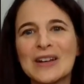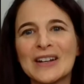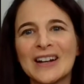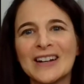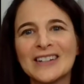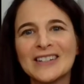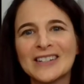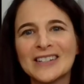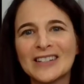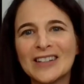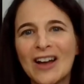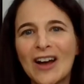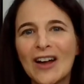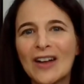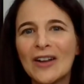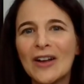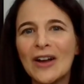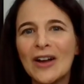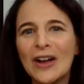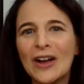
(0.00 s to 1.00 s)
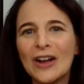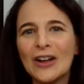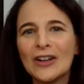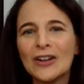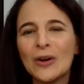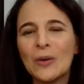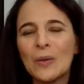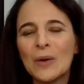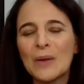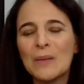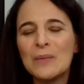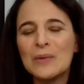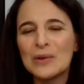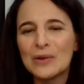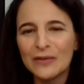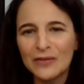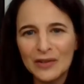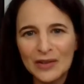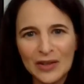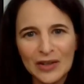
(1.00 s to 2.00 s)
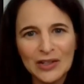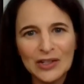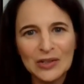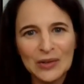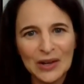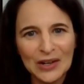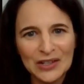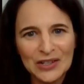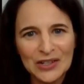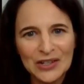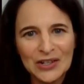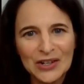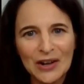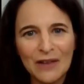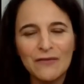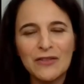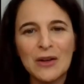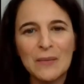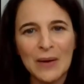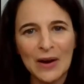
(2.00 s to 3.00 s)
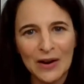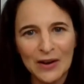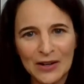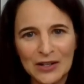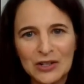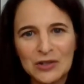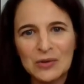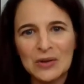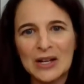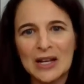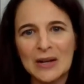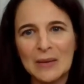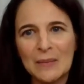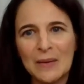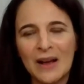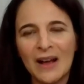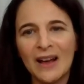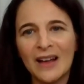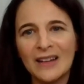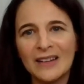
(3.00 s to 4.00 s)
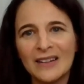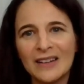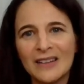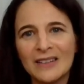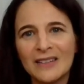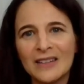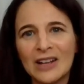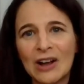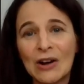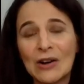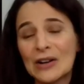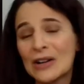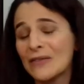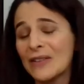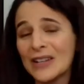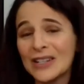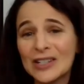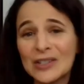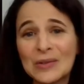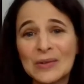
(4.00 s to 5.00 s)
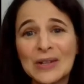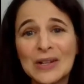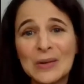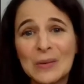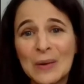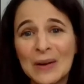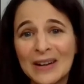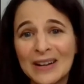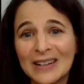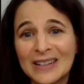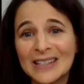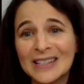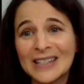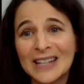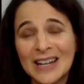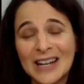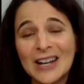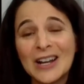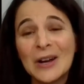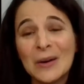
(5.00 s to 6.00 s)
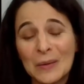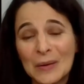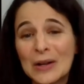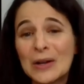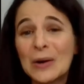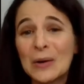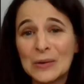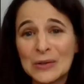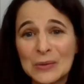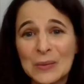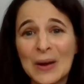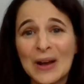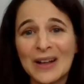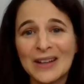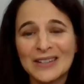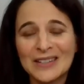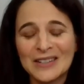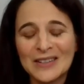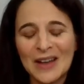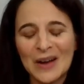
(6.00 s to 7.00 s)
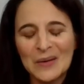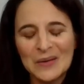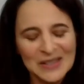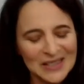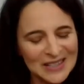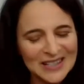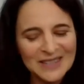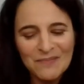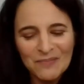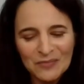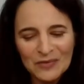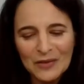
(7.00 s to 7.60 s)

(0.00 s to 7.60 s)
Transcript: And I just thought, what a beautiful illustration of the American dream and the arc of history when it goes well. So that was